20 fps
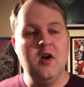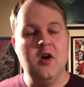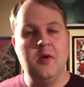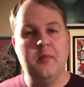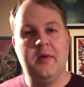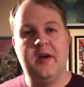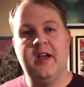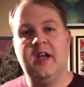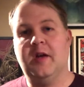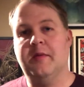
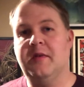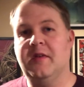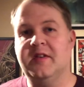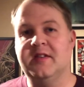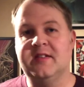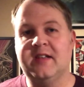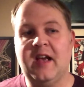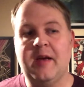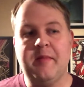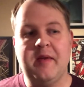Unbreakable the
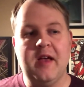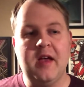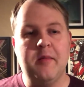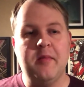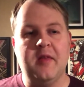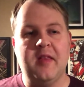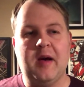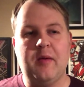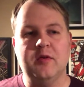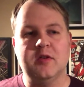same year,
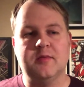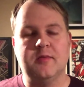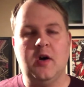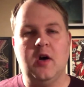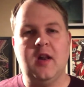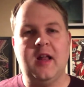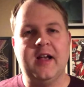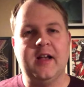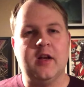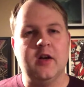but that was
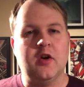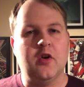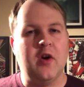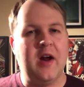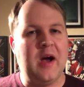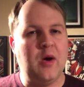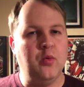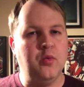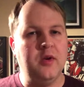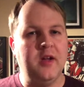more like a
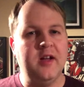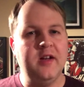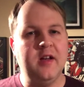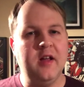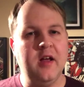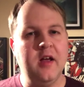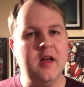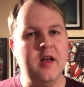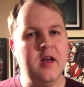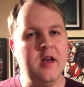grounded,